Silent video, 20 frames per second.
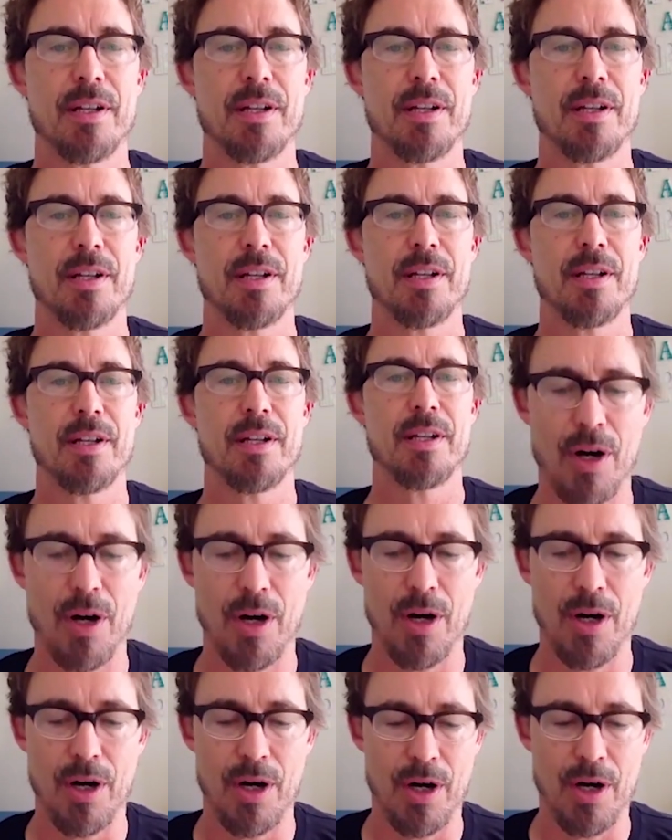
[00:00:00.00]
you know,
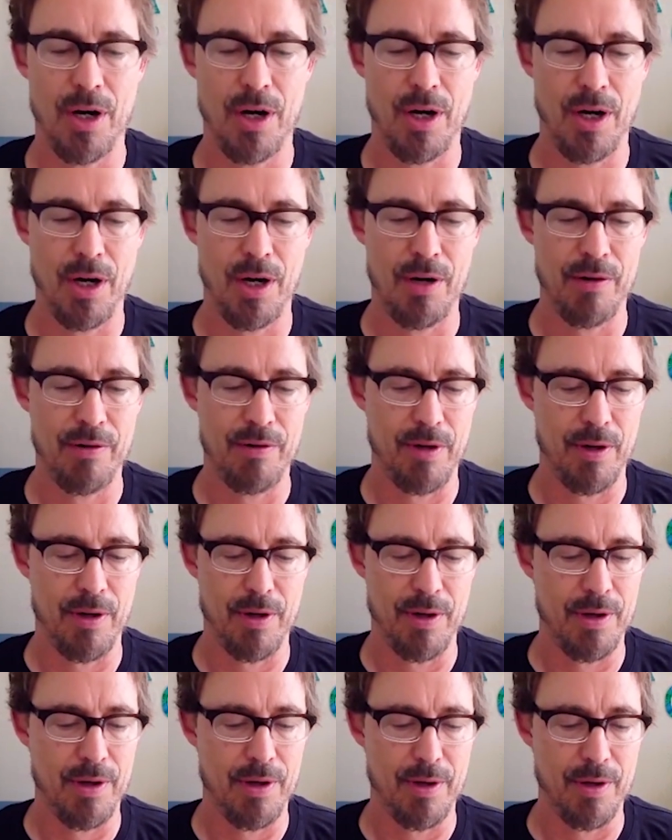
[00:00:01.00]
uh,
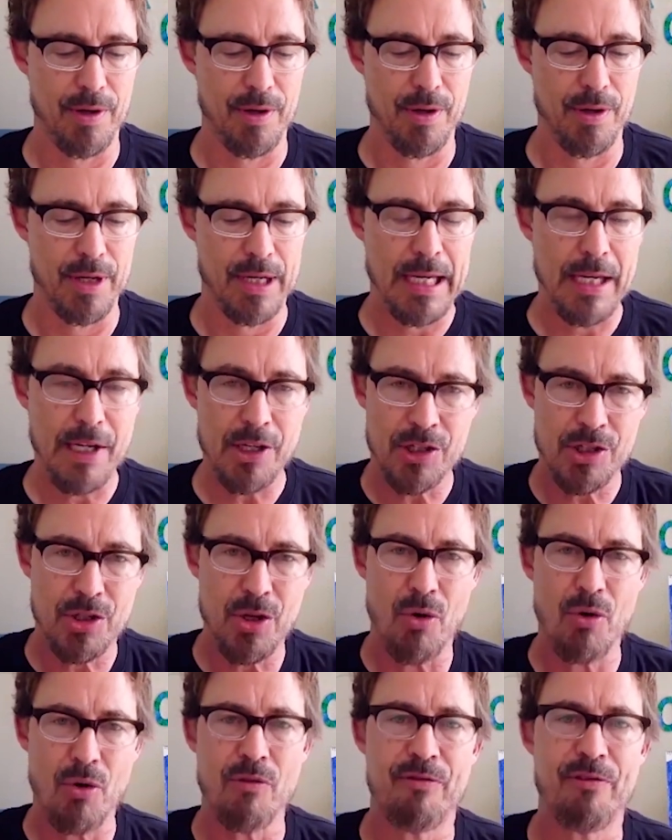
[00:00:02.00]
he's
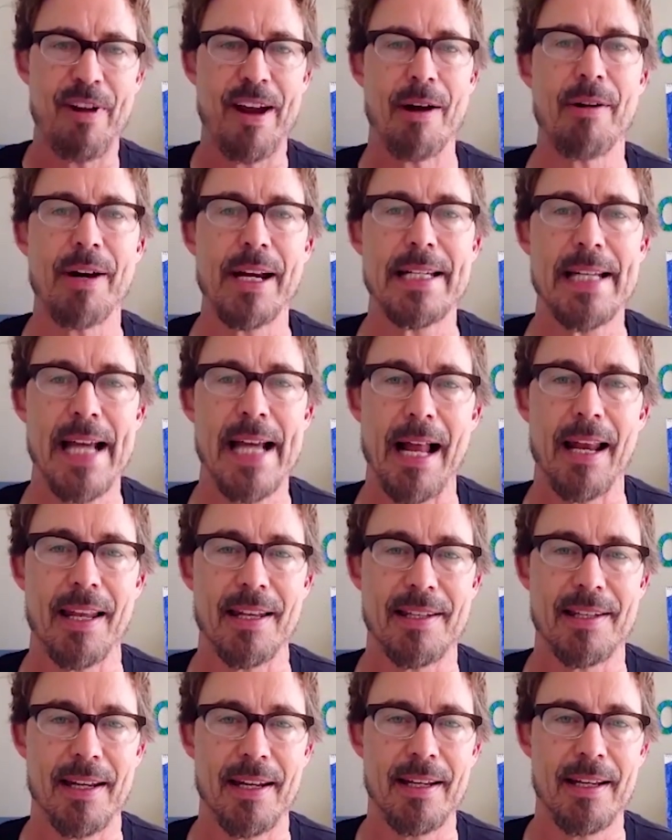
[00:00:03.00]
so very
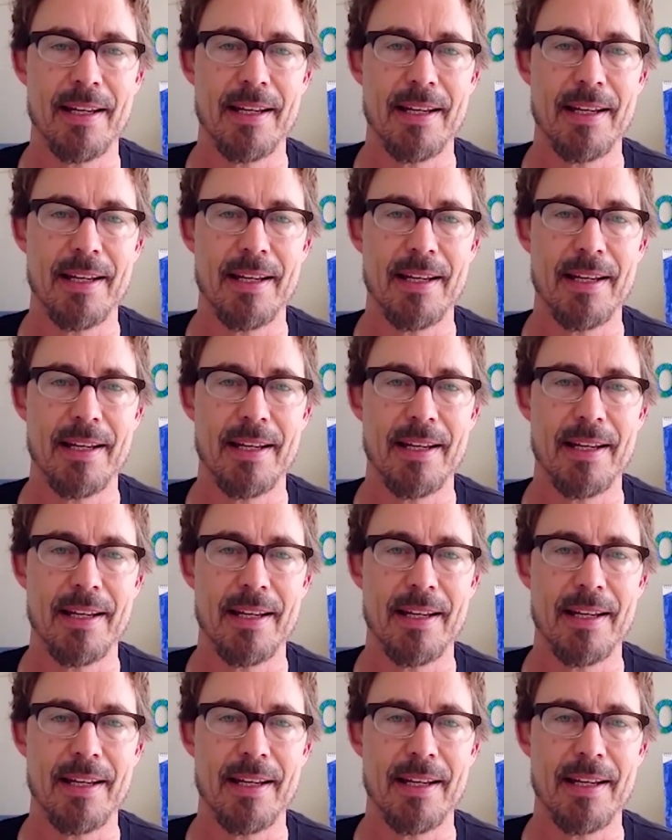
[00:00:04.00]
talented.